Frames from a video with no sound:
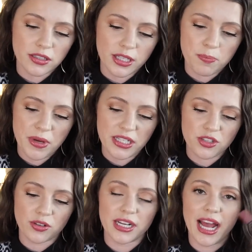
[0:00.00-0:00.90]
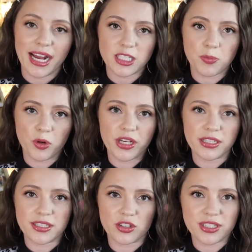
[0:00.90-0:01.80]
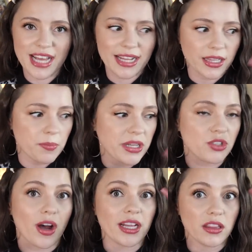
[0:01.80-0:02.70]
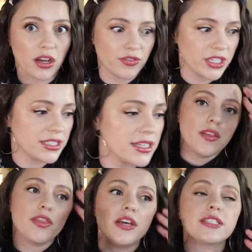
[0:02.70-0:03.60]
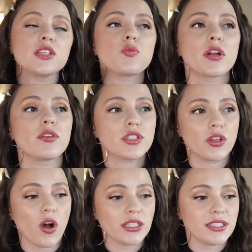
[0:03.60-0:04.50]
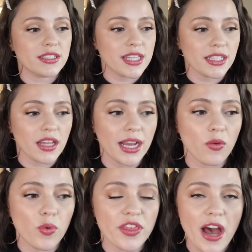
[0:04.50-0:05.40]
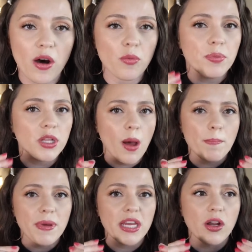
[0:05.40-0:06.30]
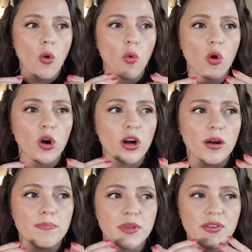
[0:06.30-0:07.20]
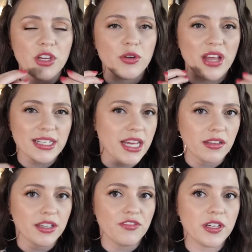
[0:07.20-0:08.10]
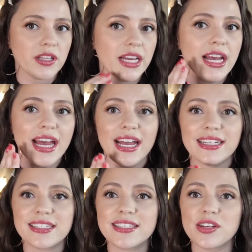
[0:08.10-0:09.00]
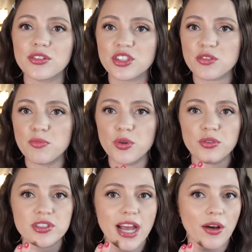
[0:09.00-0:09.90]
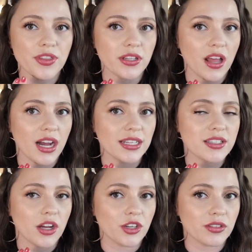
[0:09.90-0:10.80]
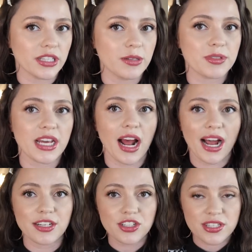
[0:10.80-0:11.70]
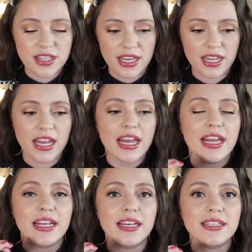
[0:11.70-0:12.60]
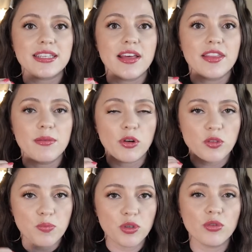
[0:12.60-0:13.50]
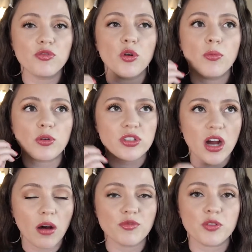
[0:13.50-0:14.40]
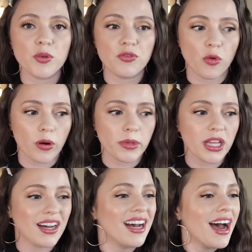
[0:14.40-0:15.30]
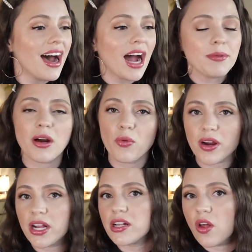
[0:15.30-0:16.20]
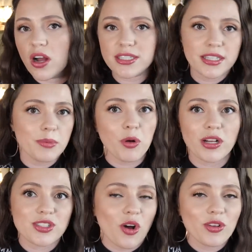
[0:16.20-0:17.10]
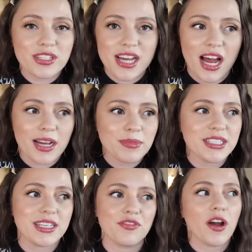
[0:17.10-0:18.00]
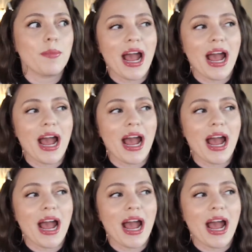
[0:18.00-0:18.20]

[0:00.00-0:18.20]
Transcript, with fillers: lip pencil in Expiry. It's their satin lip pencil. I love this. This is one of those glosses that like without plumping or giving you that tingly feeling, it still smooths out the lines on your lips. And I just think it is the most beautiful, most comfortable formula. I'm not wearing gloss and lip products all the time because if I'm